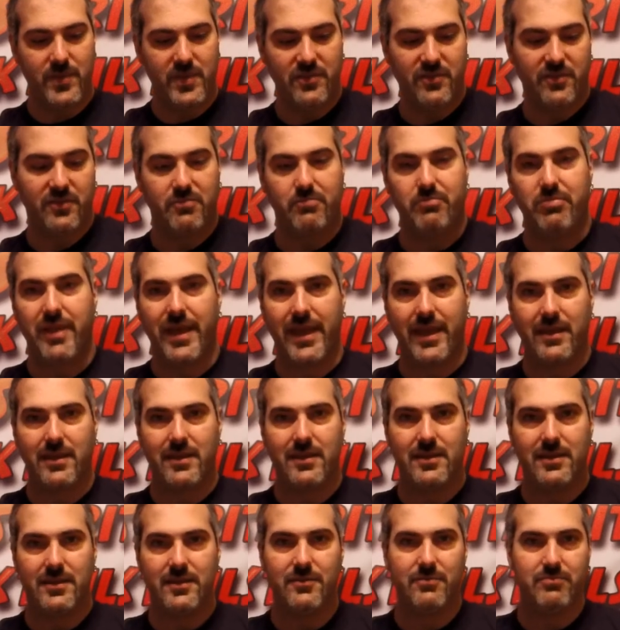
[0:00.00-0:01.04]
It's just black.
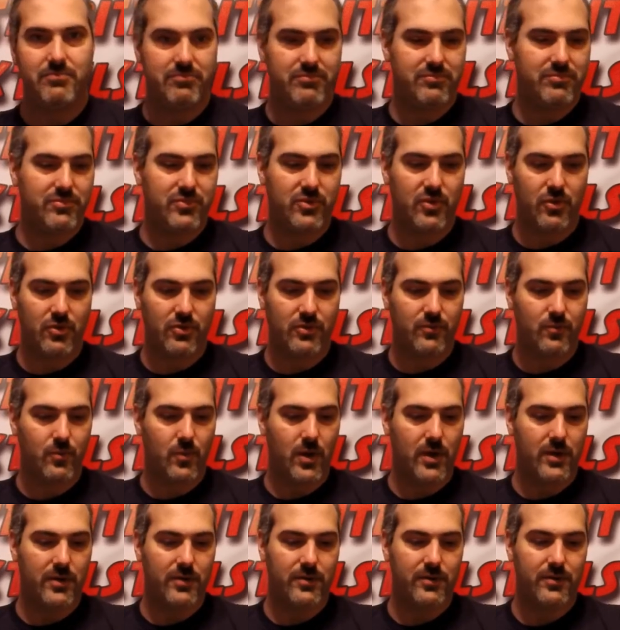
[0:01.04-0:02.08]
It's dark
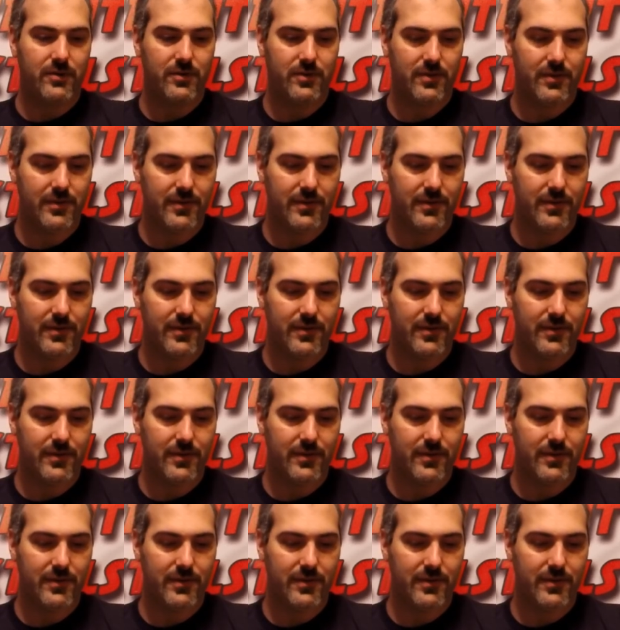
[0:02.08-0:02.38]
water.